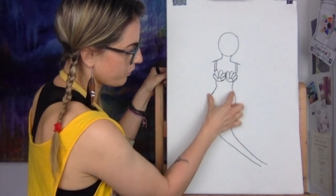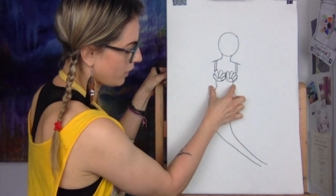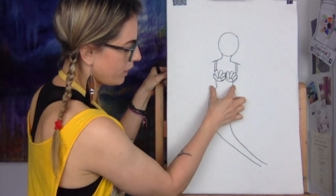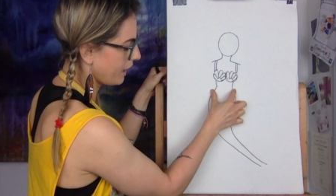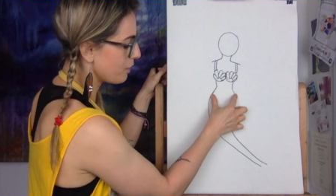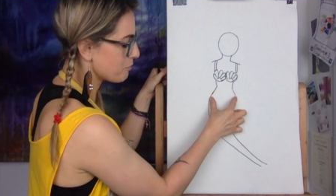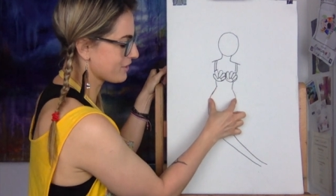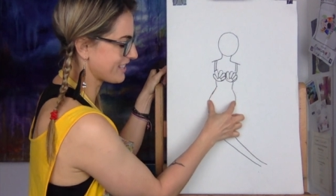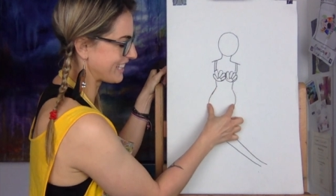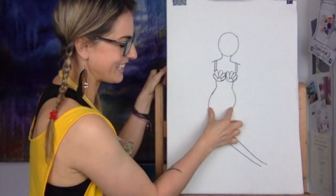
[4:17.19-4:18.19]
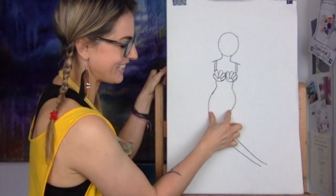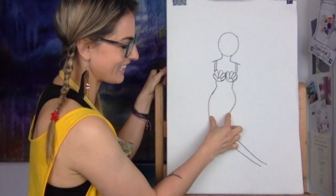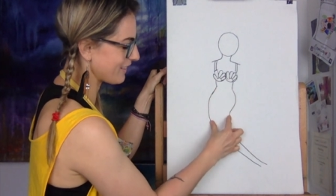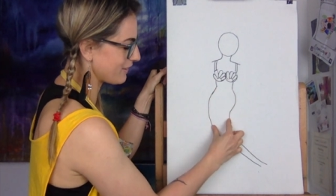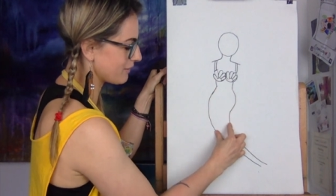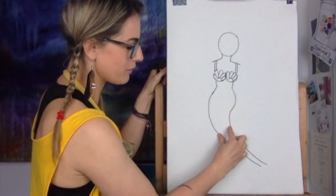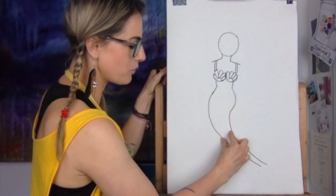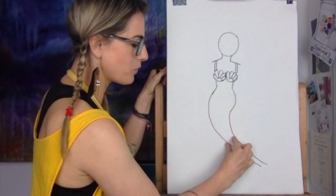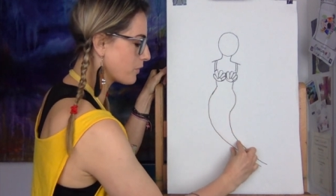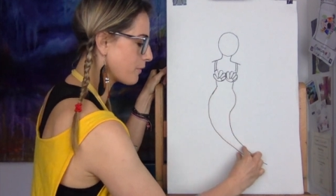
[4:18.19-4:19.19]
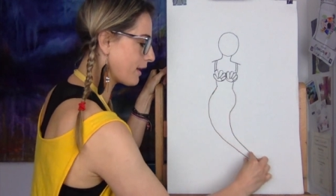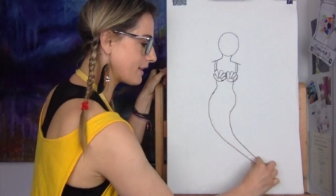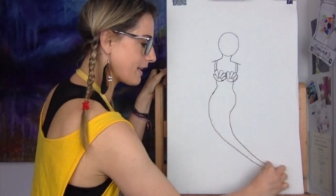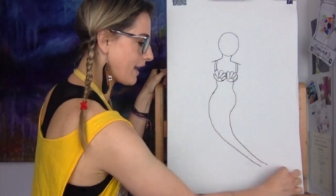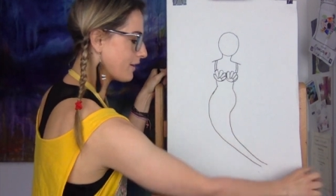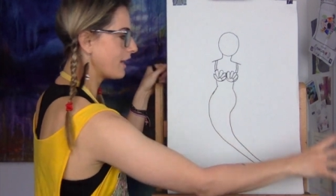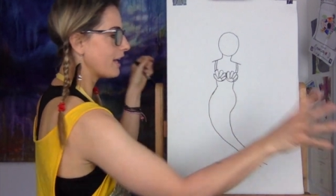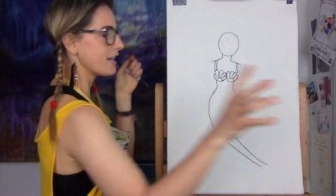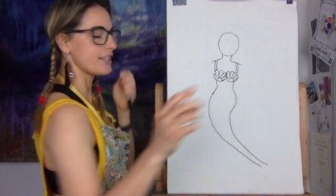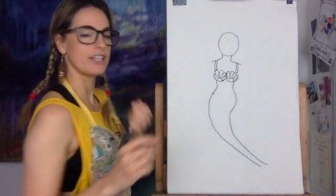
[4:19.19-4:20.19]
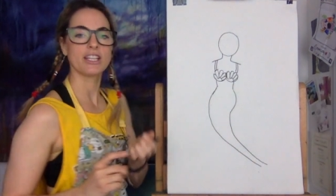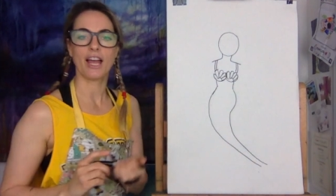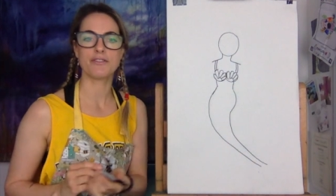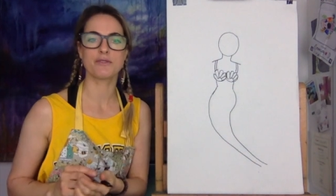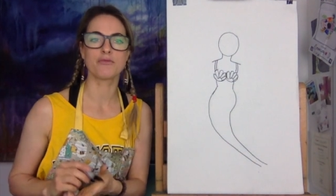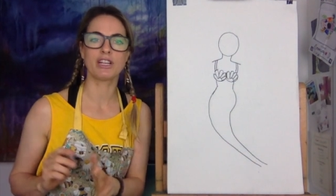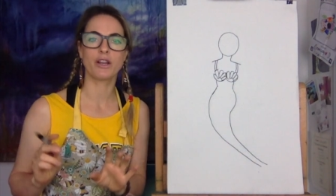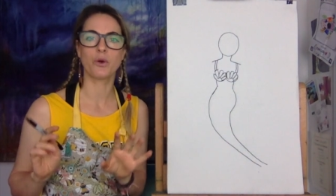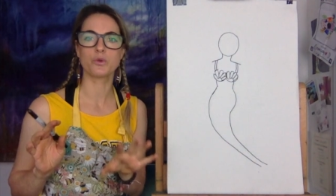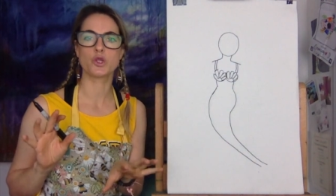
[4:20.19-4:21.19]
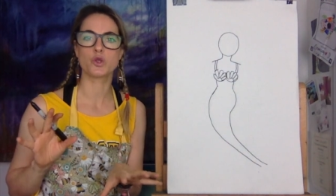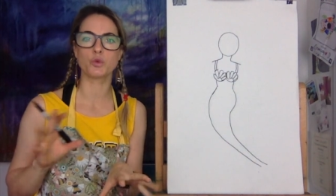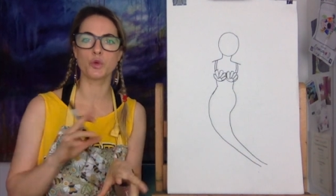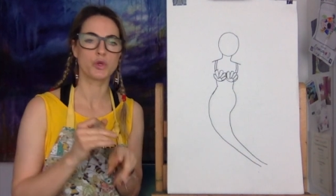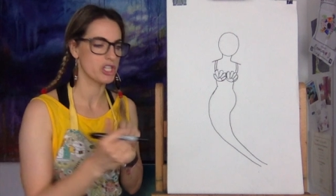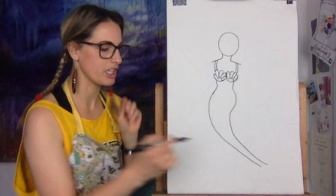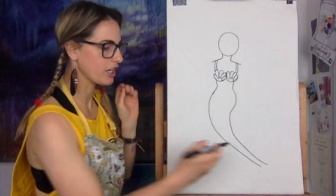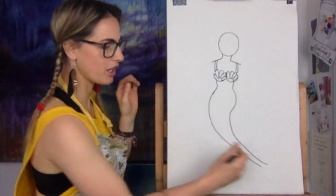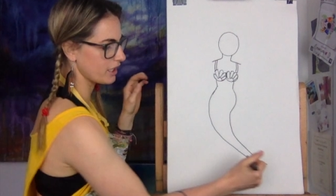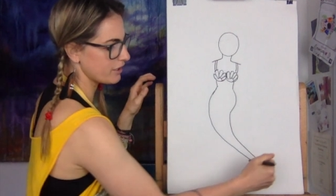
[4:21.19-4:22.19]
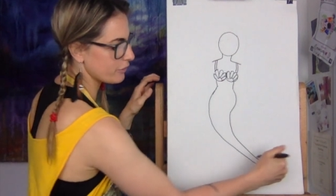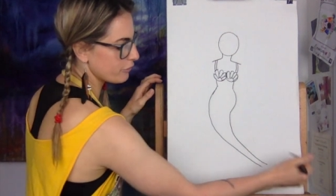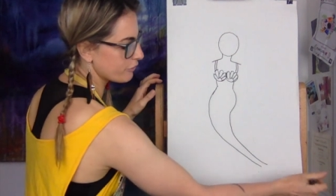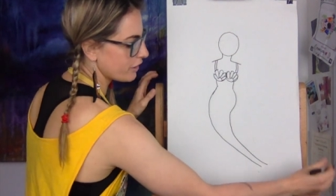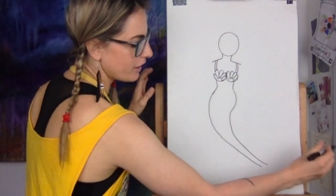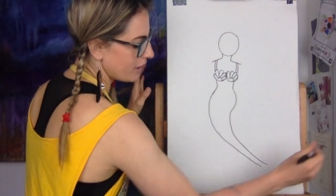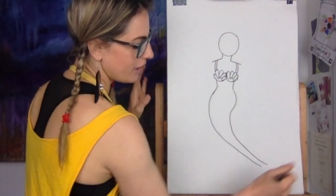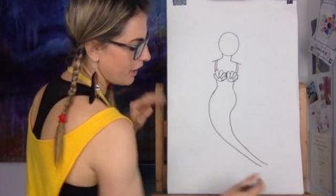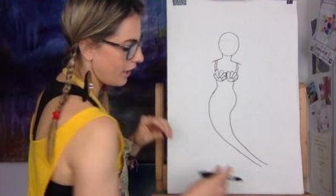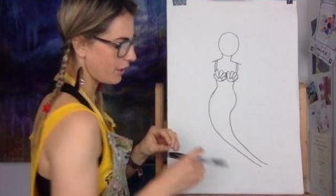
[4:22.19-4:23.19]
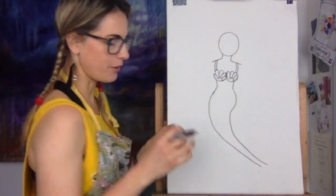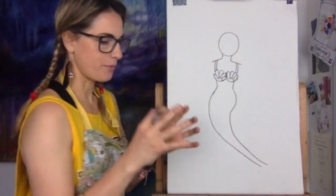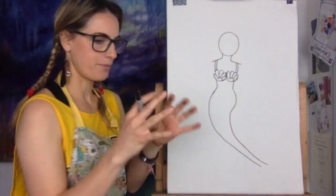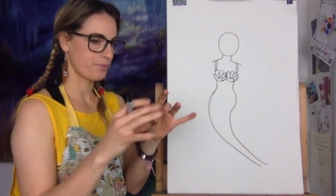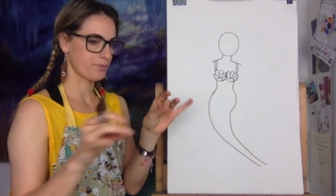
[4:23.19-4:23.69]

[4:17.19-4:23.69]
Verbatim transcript: her hips, and then you go all the way down. Then you're going to have some really cool swooshy kind of, um,